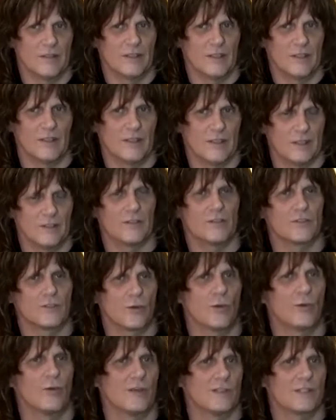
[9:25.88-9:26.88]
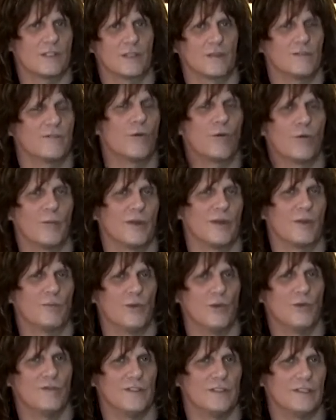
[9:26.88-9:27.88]
in a story. It's like a 4-minute
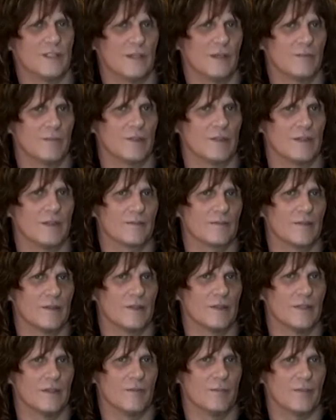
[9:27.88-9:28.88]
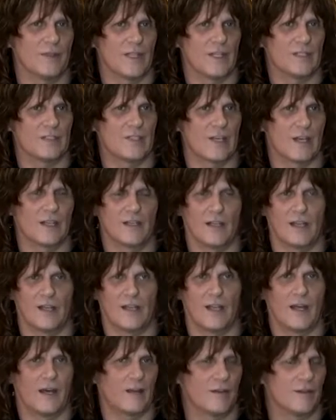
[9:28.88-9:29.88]
movie type thing, but that's gotten a
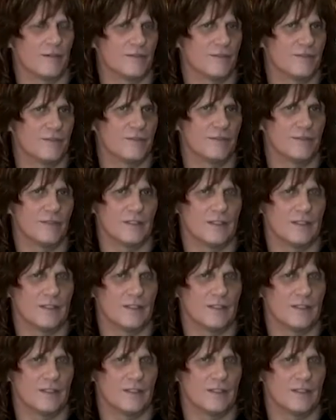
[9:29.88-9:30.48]
lot of